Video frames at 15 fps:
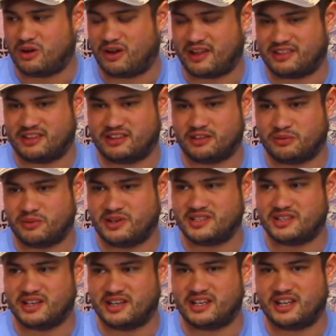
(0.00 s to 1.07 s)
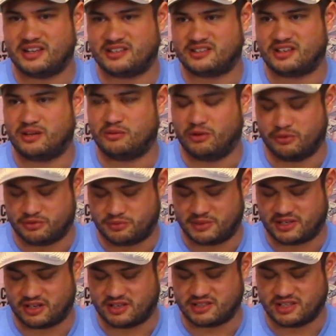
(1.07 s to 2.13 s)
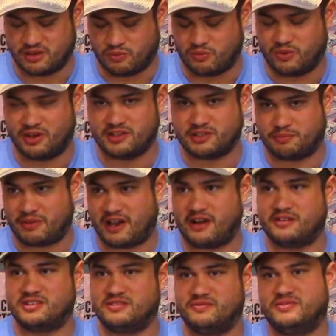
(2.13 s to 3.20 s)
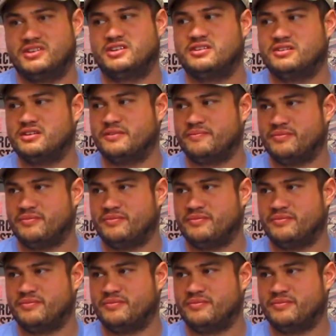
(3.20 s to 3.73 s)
I think the reason it didn't sell well was because it was a Power Team figure,